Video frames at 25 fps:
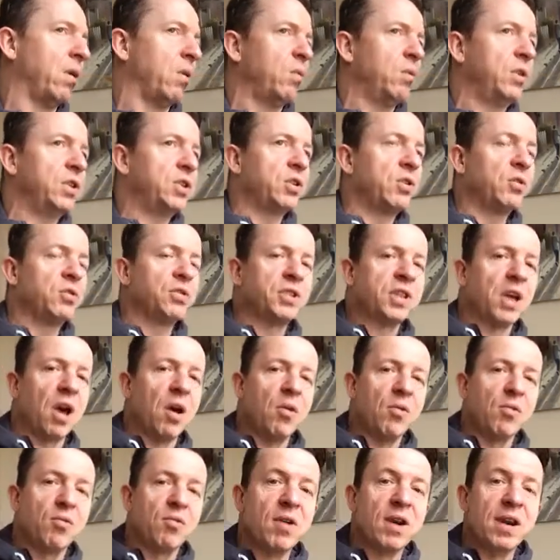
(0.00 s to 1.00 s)
Which
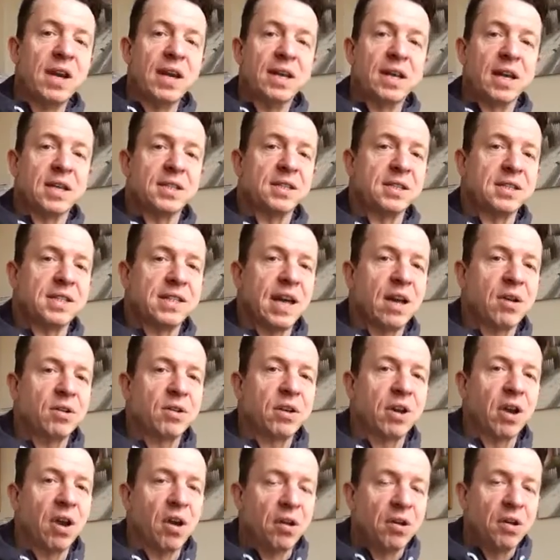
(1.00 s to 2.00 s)
also really doesn't
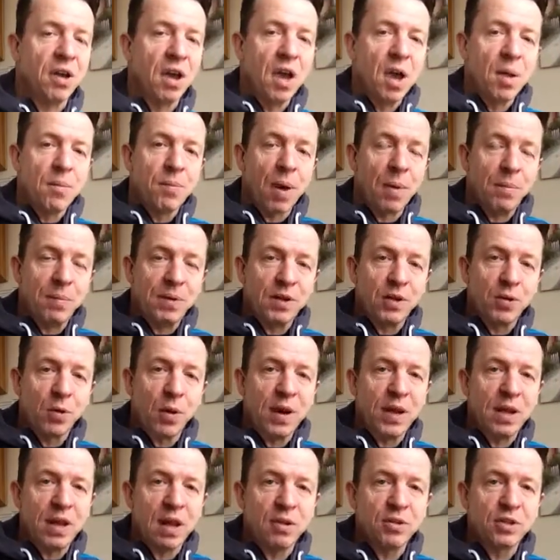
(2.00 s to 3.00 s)
sound good. But
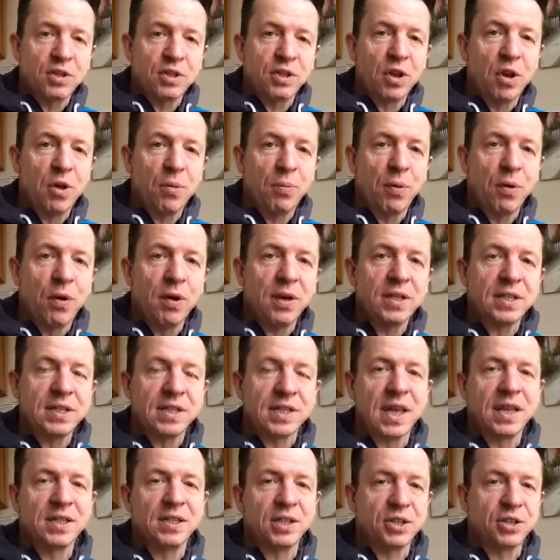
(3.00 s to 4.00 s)
between those 2 points,
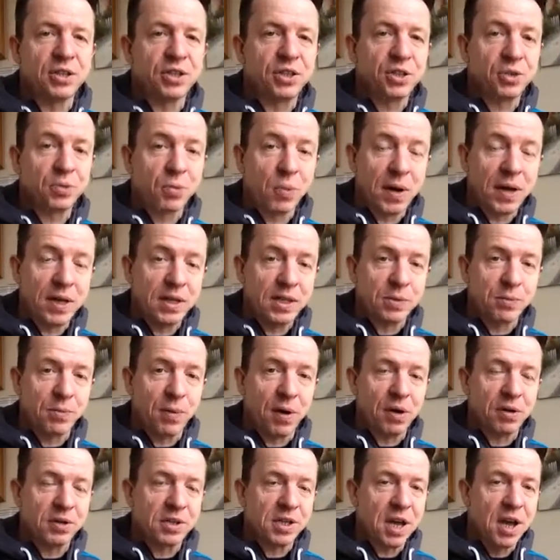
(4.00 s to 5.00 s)
there's a sweet
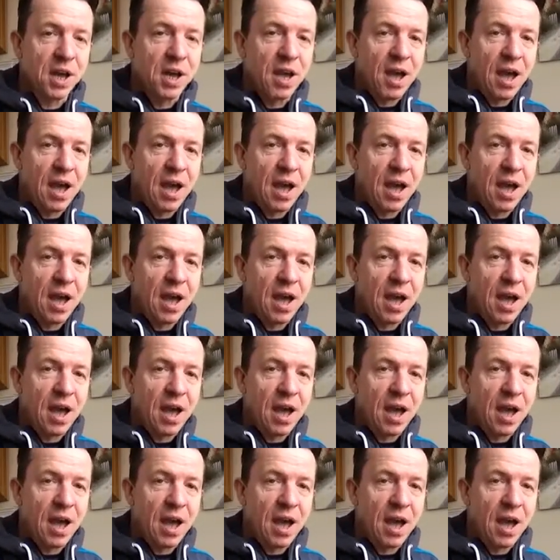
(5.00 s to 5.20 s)
spot.